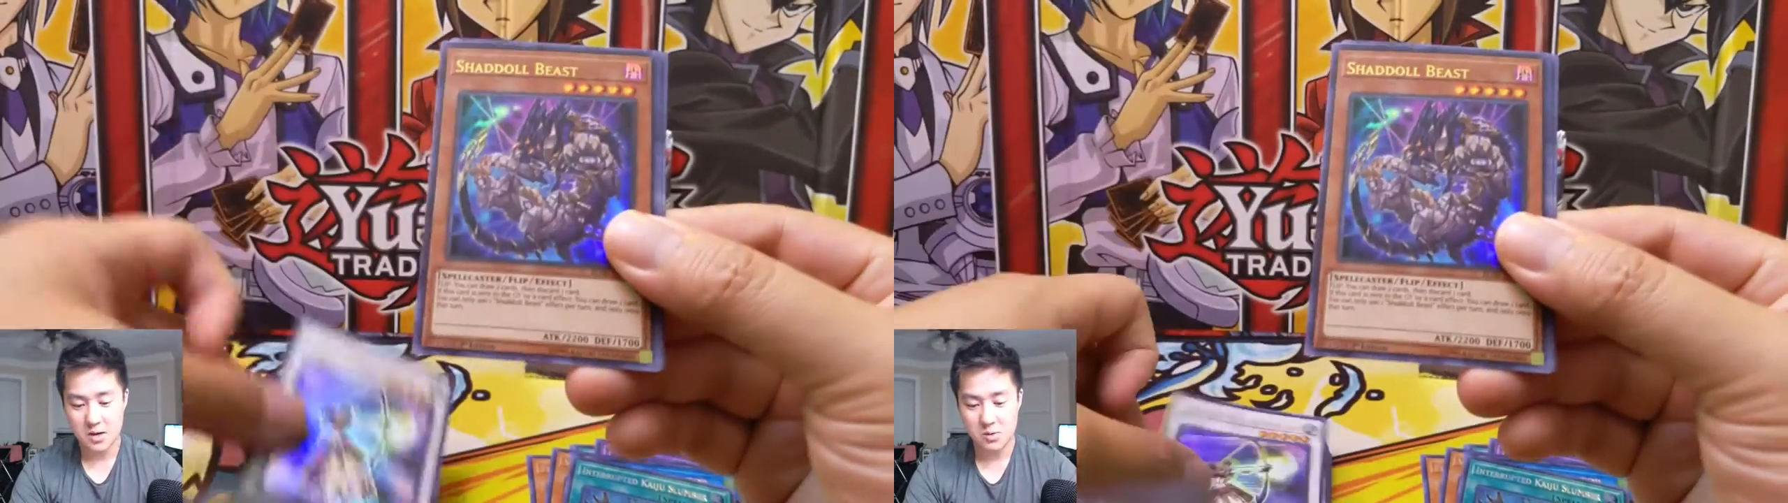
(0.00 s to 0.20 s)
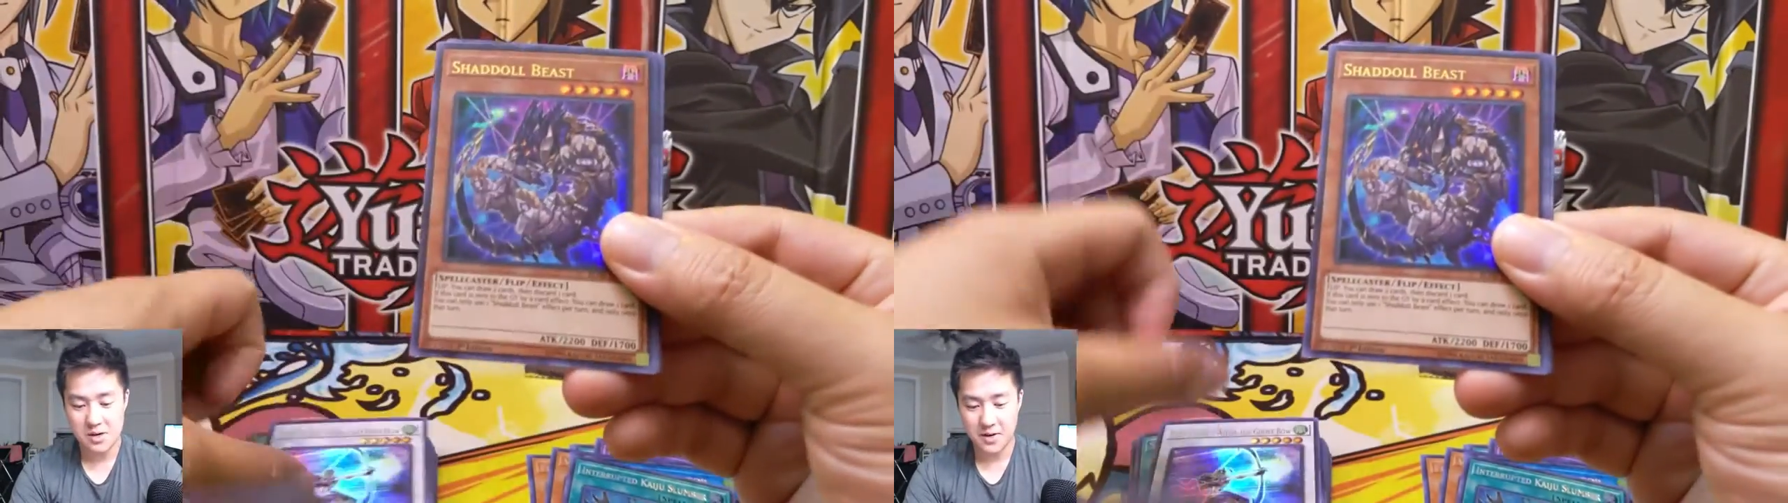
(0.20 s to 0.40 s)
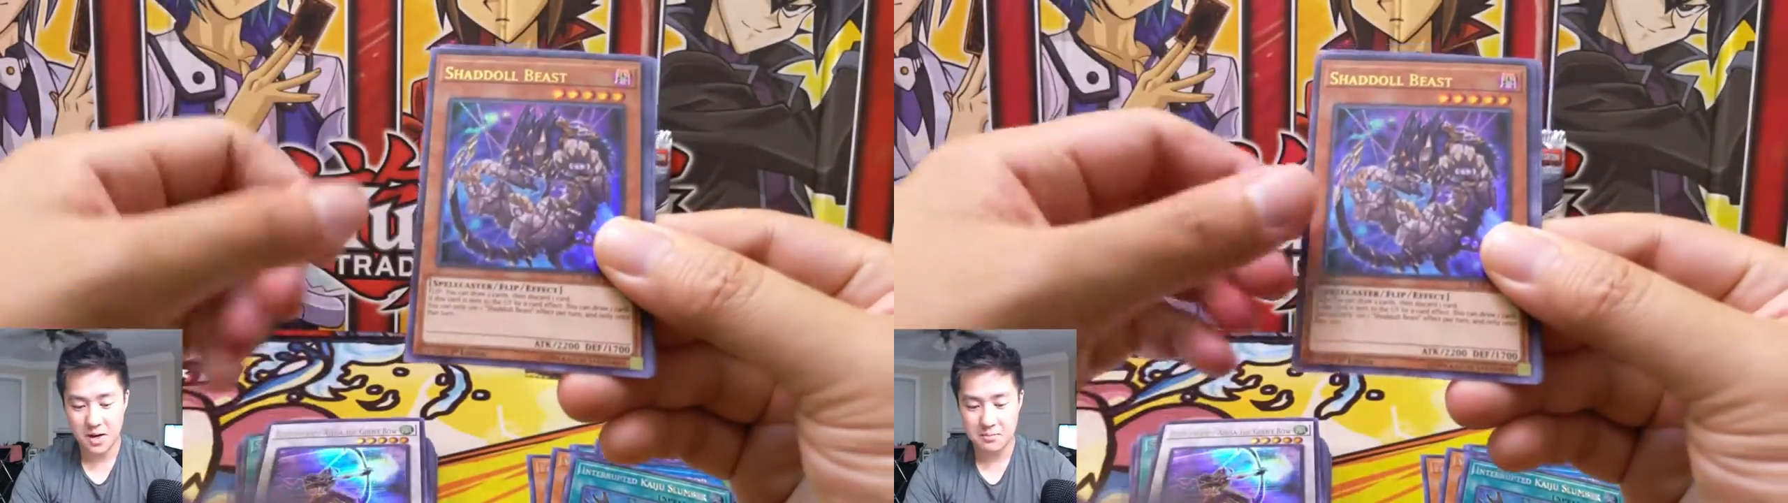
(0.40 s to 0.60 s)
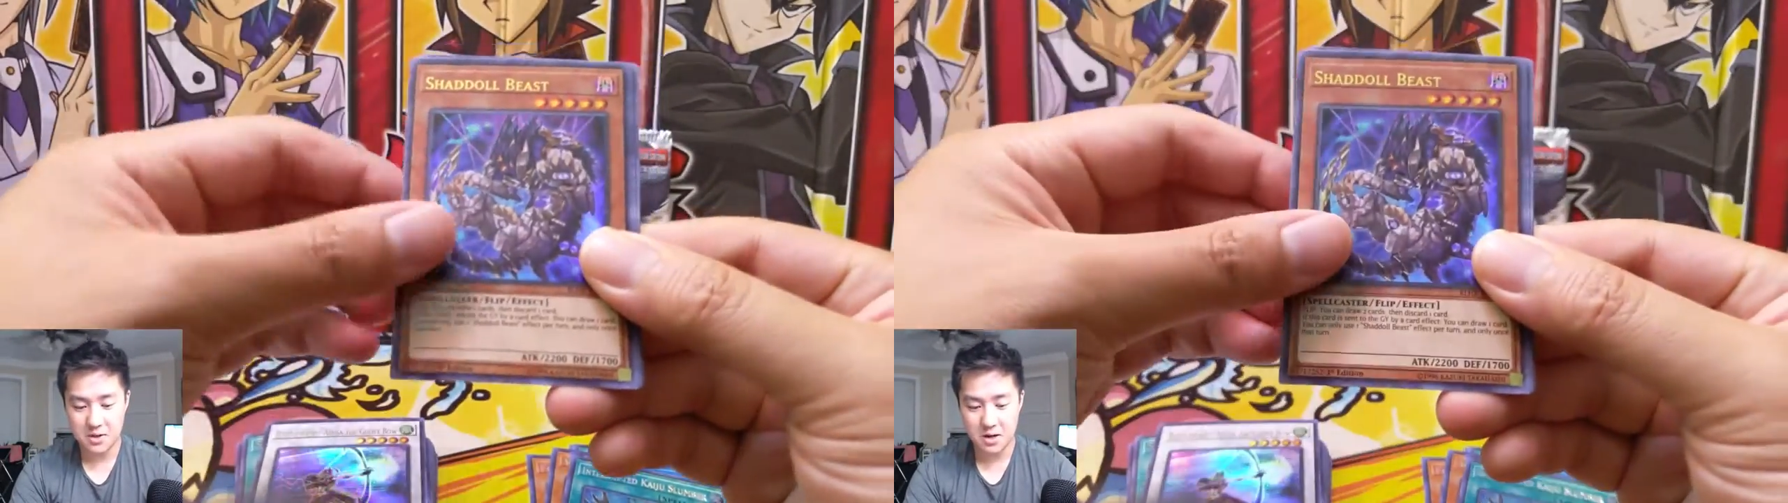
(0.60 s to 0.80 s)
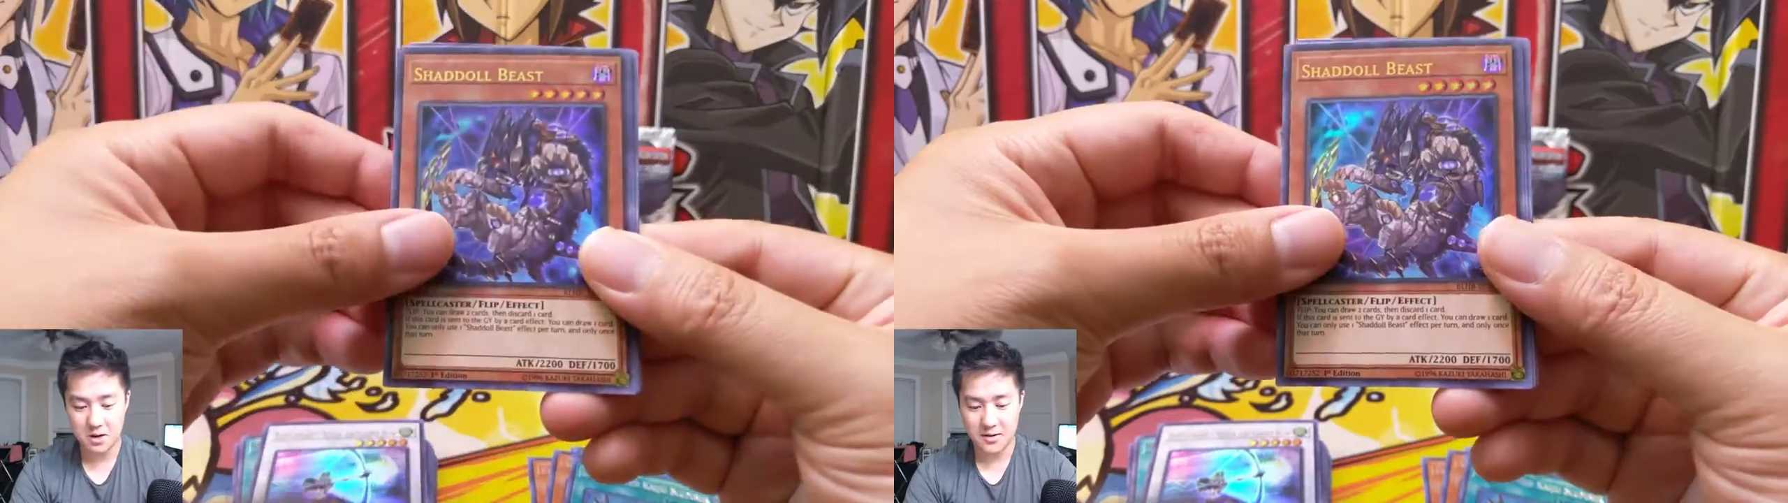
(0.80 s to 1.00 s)
we have
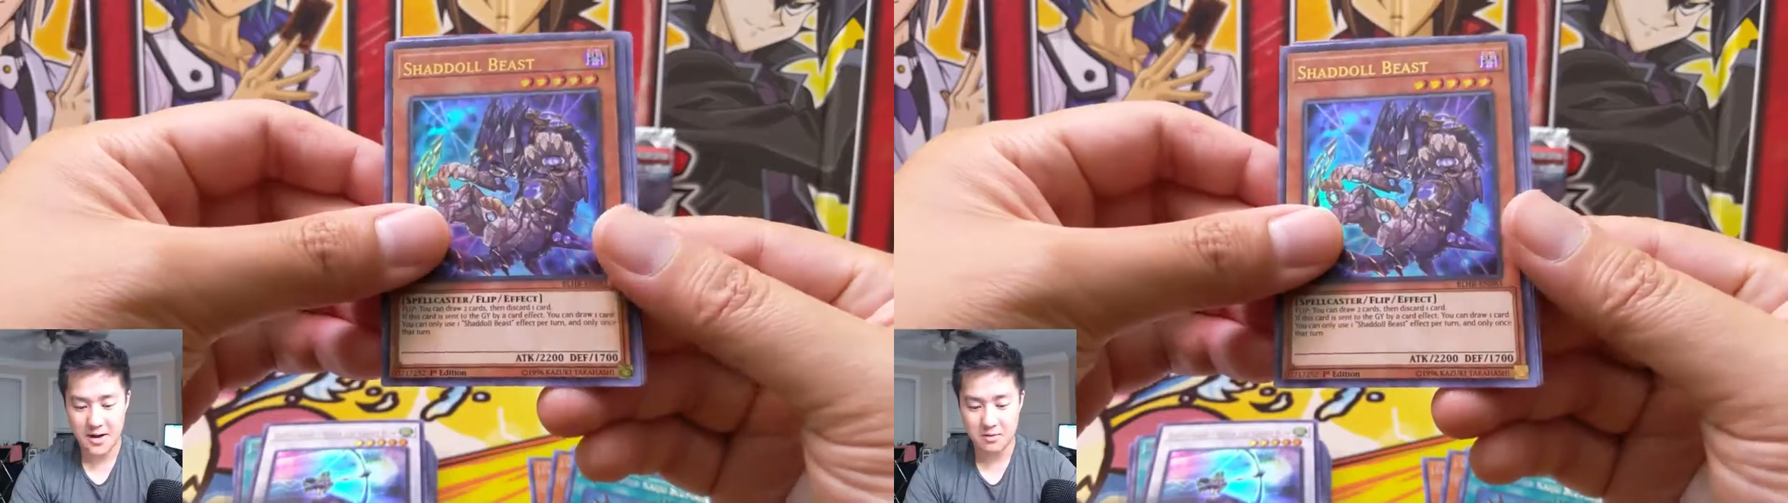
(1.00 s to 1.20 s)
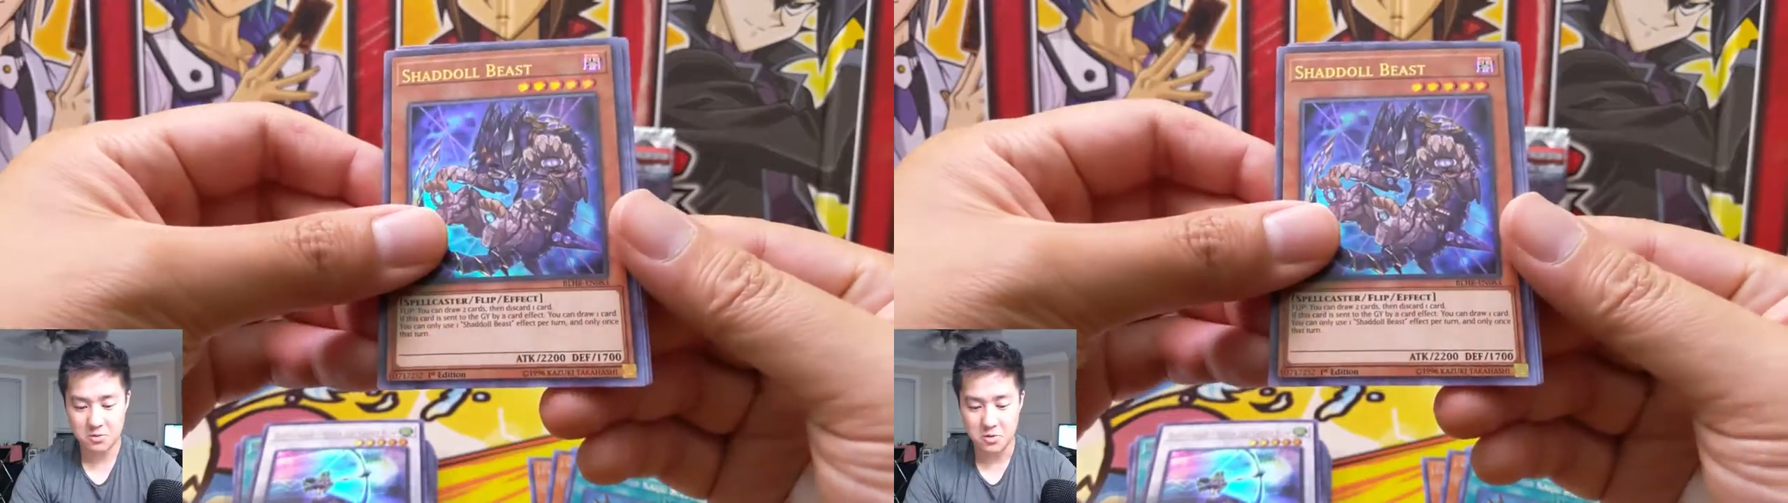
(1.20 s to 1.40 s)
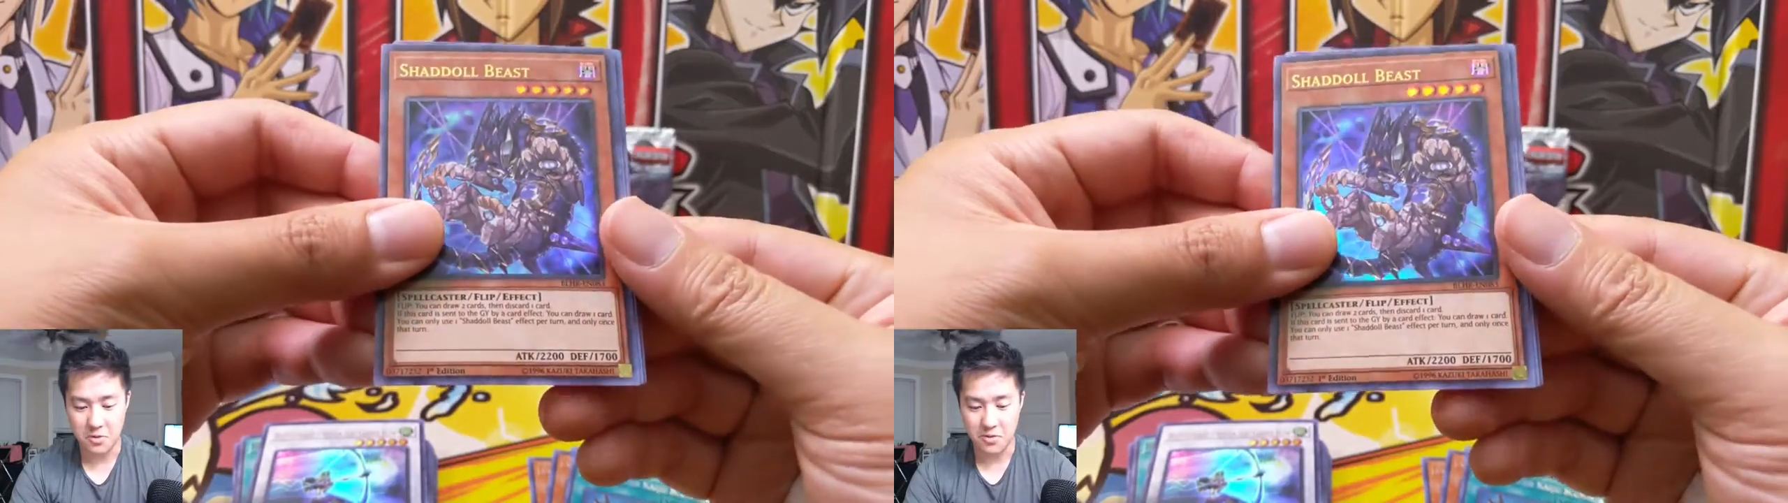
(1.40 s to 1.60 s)
upped our count to